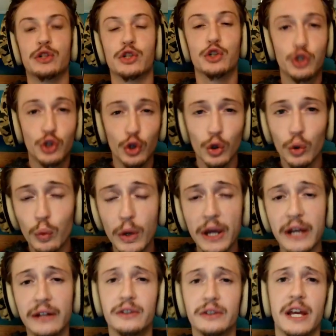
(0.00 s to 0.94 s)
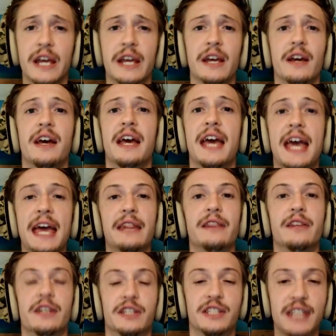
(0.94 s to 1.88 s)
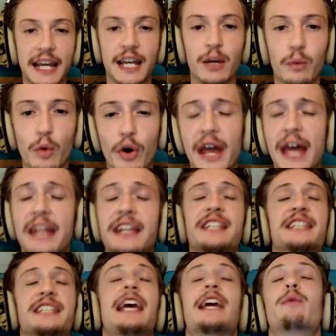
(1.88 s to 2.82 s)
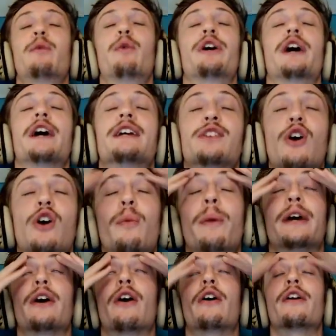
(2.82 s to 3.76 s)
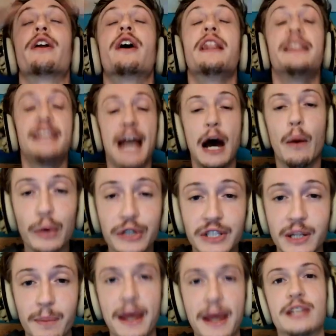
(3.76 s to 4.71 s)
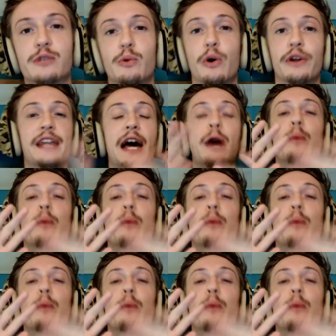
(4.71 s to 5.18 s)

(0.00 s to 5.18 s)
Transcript: dual wielding in the second one, and the second one, guys, oh my god, that was the best one. That